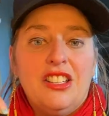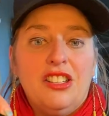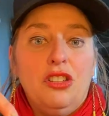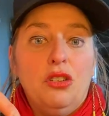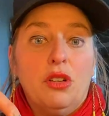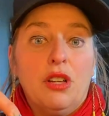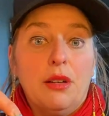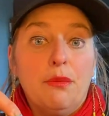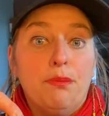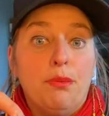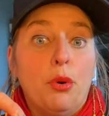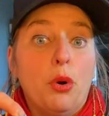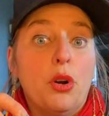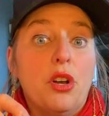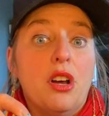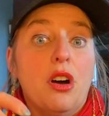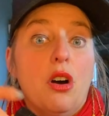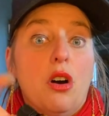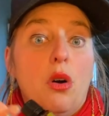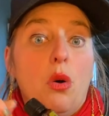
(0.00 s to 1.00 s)
You can
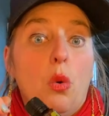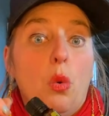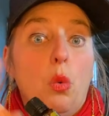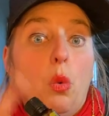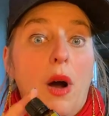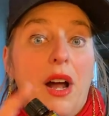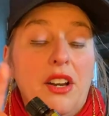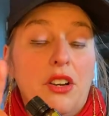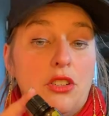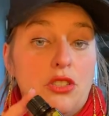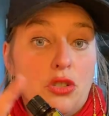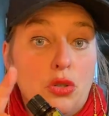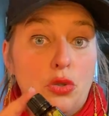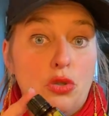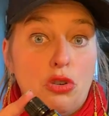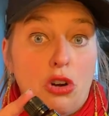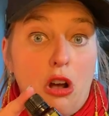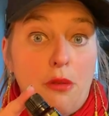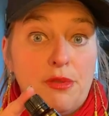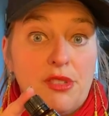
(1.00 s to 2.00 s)
put one or two
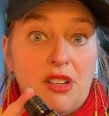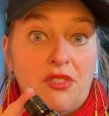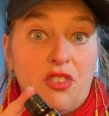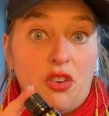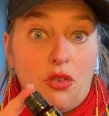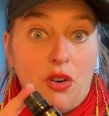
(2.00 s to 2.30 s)
drops of